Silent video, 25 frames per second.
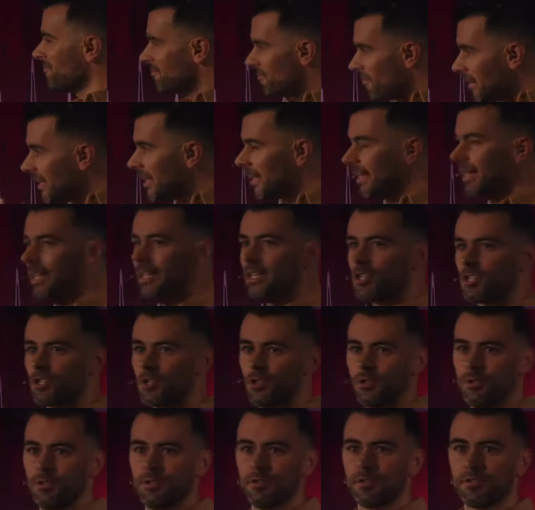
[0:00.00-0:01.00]
big
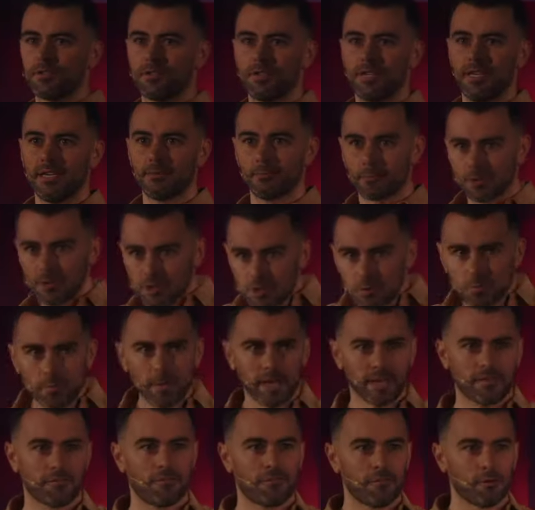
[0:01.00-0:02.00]
issues in
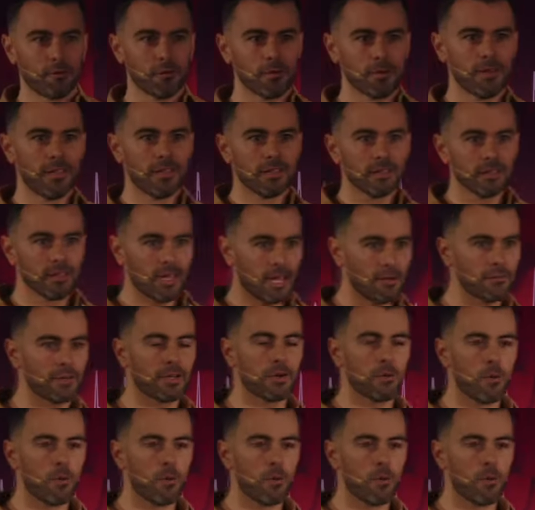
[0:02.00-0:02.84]
respectful, loving